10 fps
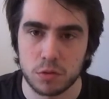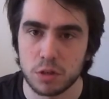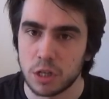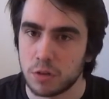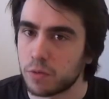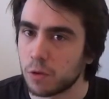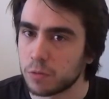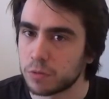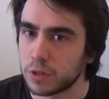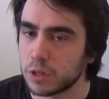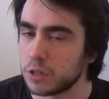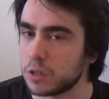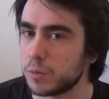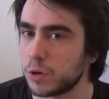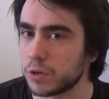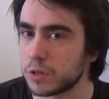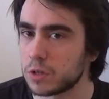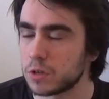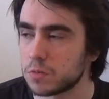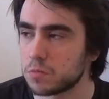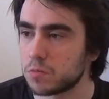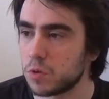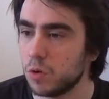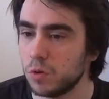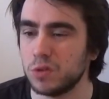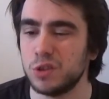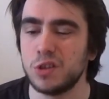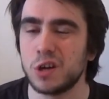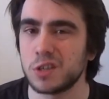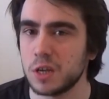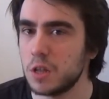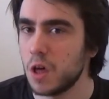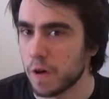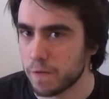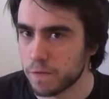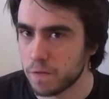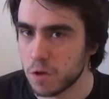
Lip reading: involved in democracies, or not enough.